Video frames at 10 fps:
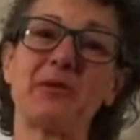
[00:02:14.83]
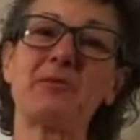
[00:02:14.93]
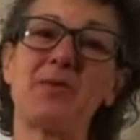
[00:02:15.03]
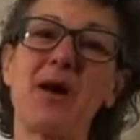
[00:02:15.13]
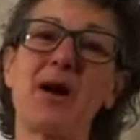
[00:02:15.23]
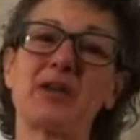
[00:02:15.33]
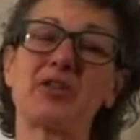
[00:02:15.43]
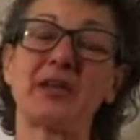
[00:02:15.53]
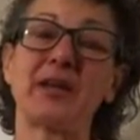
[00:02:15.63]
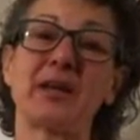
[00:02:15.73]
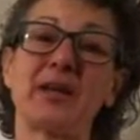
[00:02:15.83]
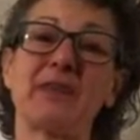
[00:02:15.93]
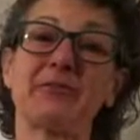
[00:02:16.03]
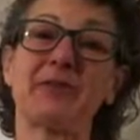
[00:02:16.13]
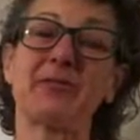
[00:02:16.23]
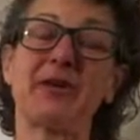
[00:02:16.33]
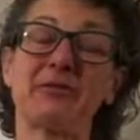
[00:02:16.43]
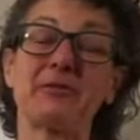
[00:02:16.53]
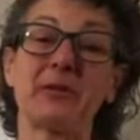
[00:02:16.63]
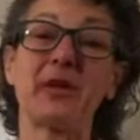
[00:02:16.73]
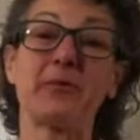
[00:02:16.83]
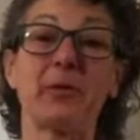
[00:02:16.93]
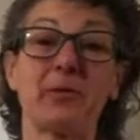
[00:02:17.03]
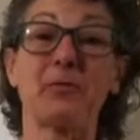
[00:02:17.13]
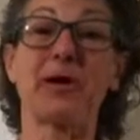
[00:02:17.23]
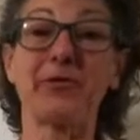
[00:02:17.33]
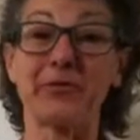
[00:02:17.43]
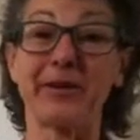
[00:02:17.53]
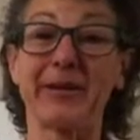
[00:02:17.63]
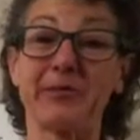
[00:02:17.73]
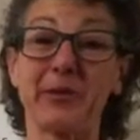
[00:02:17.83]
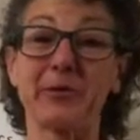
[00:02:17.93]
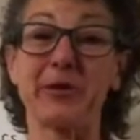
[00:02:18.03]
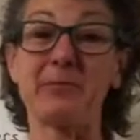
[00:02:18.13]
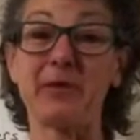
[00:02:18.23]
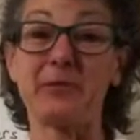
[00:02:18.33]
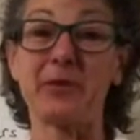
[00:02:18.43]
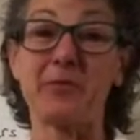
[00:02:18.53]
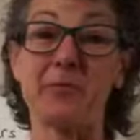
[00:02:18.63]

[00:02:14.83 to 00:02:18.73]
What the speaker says: we watched, and every week we were wondering if we were going to be one of the